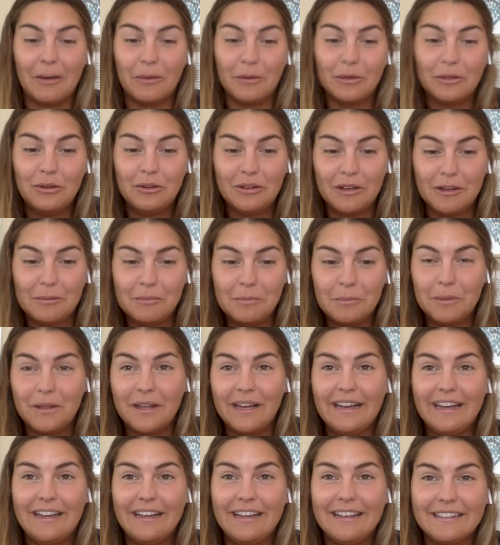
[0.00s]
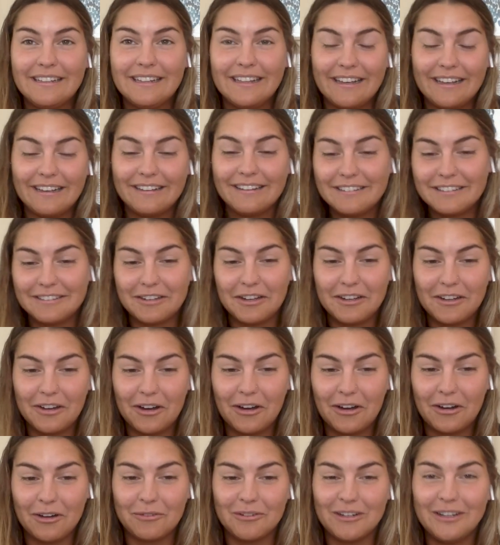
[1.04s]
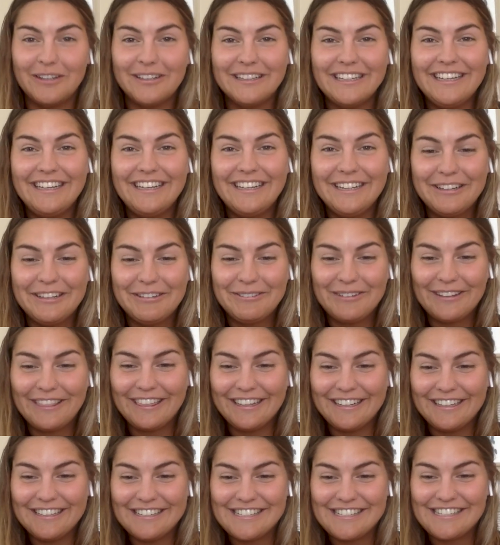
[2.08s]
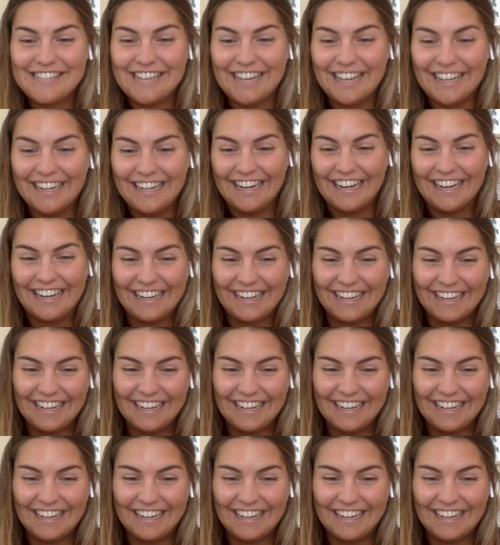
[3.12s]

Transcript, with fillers: uh, will you come play like our real league with us, and